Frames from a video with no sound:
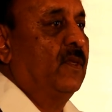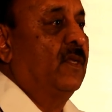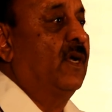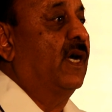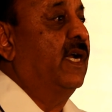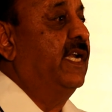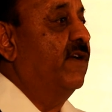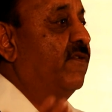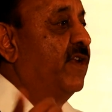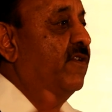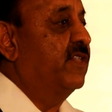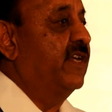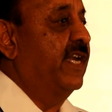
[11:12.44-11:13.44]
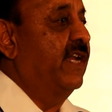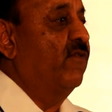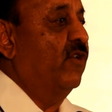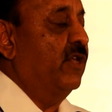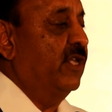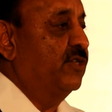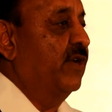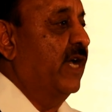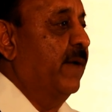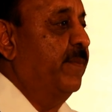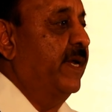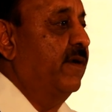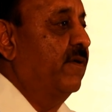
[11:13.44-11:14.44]
Now earlier, whenever the rainwater used to
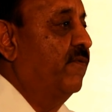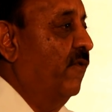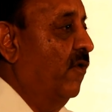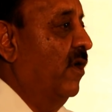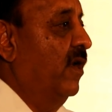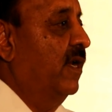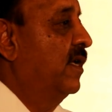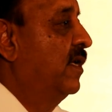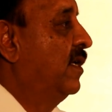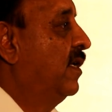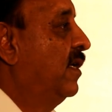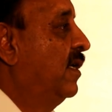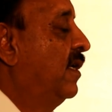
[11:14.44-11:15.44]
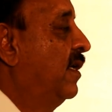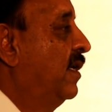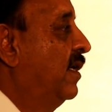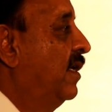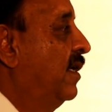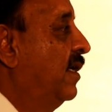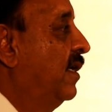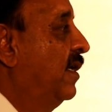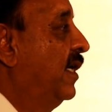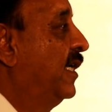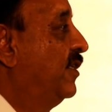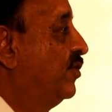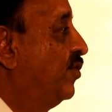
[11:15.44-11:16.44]
happen or fall,
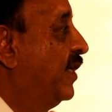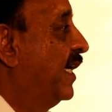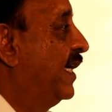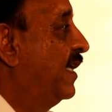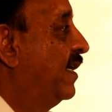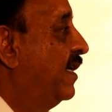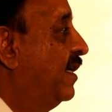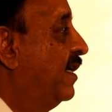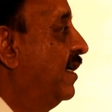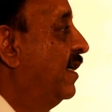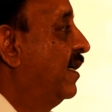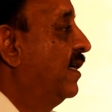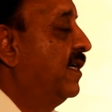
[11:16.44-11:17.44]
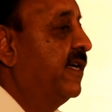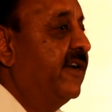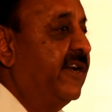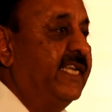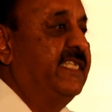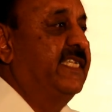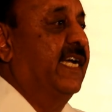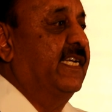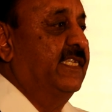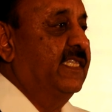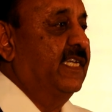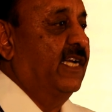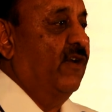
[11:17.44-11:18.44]
it used to get recharged
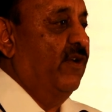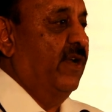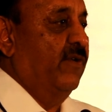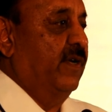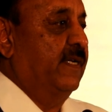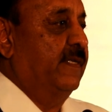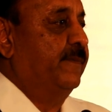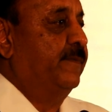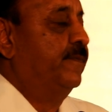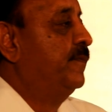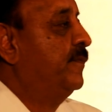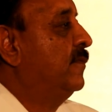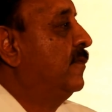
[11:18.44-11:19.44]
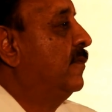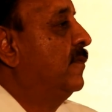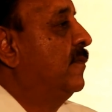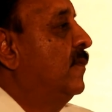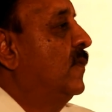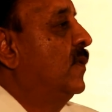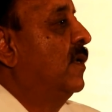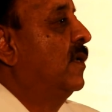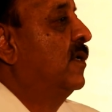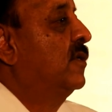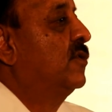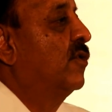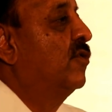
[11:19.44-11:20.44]
in the ground level.
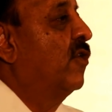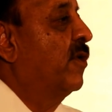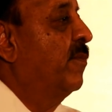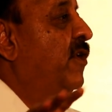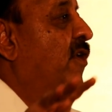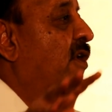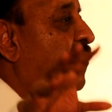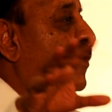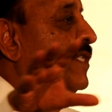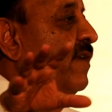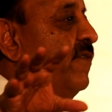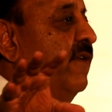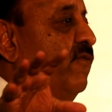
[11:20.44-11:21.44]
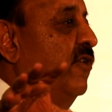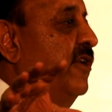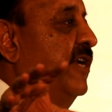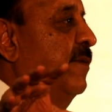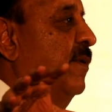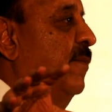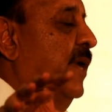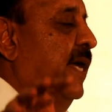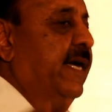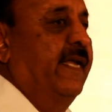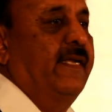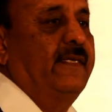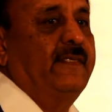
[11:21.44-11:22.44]
So normally all of us have an effluent treatment
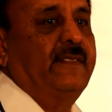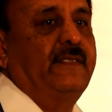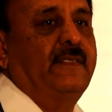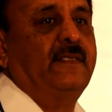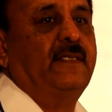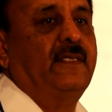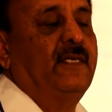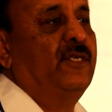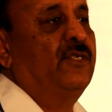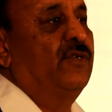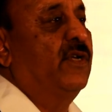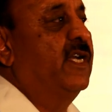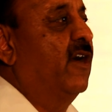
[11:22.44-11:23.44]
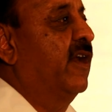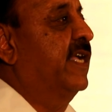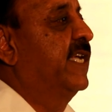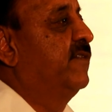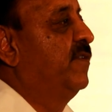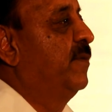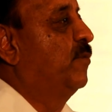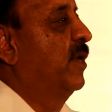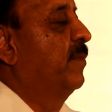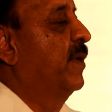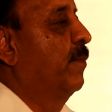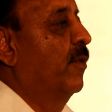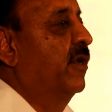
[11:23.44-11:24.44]
plant. So in our case, we put
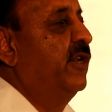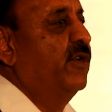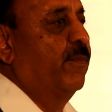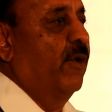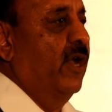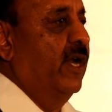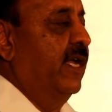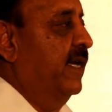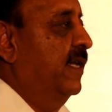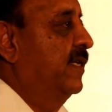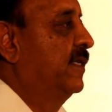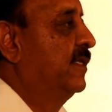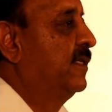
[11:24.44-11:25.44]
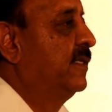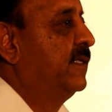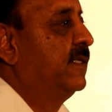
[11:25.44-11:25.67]
up a new boiler.